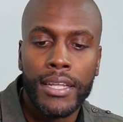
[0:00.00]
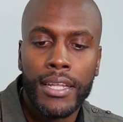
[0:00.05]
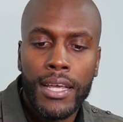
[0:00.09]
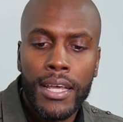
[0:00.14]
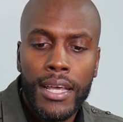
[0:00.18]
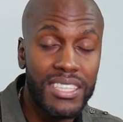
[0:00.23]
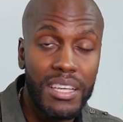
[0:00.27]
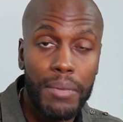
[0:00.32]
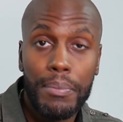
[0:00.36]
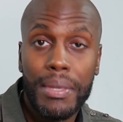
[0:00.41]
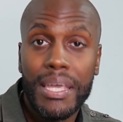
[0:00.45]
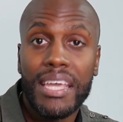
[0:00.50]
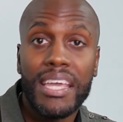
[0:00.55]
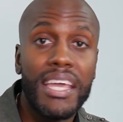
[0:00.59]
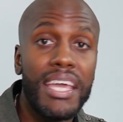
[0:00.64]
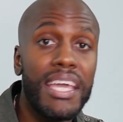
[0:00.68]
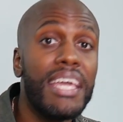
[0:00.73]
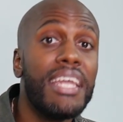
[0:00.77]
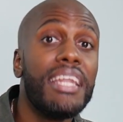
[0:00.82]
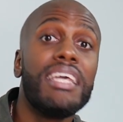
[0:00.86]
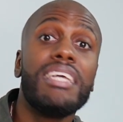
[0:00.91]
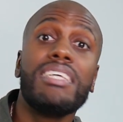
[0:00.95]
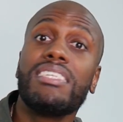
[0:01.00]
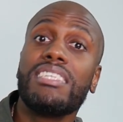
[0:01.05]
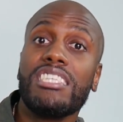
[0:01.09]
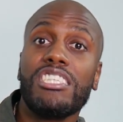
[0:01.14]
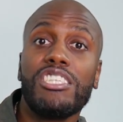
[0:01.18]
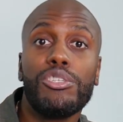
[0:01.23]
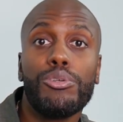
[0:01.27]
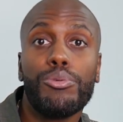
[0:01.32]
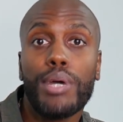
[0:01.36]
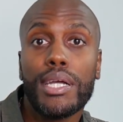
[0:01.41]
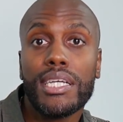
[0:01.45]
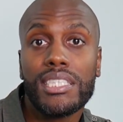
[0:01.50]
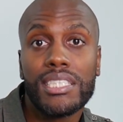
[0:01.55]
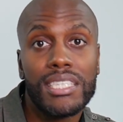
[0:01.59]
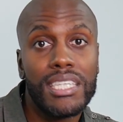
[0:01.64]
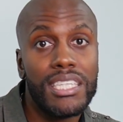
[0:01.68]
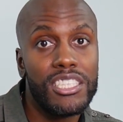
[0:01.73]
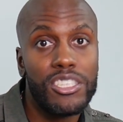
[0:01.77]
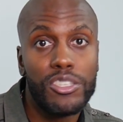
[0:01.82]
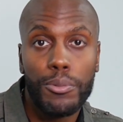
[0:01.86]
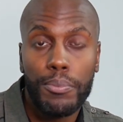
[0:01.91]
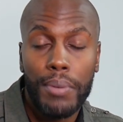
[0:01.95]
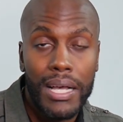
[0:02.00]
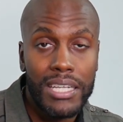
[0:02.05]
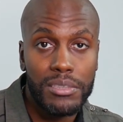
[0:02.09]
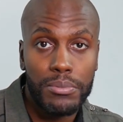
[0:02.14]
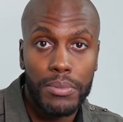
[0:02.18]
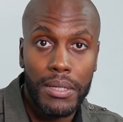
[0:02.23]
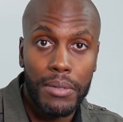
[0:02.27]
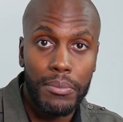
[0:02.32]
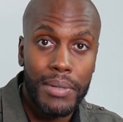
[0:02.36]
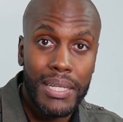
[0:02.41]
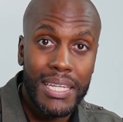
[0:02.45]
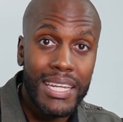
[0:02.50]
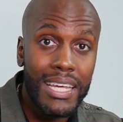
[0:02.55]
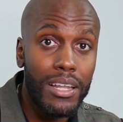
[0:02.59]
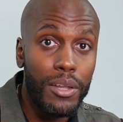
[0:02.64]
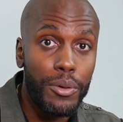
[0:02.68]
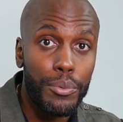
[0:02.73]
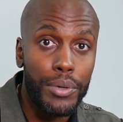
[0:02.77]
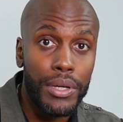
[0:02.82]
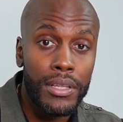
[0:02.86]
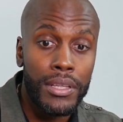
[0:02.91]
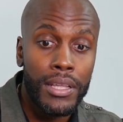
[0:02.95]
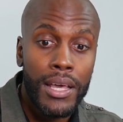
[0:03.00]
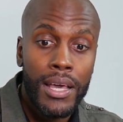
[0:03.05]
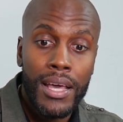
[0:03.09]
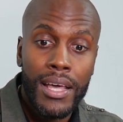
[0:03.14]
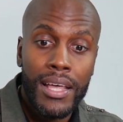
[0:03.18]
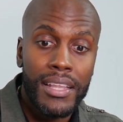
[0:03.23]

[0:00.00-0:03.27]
It could be any situation that you possibly be dealing with.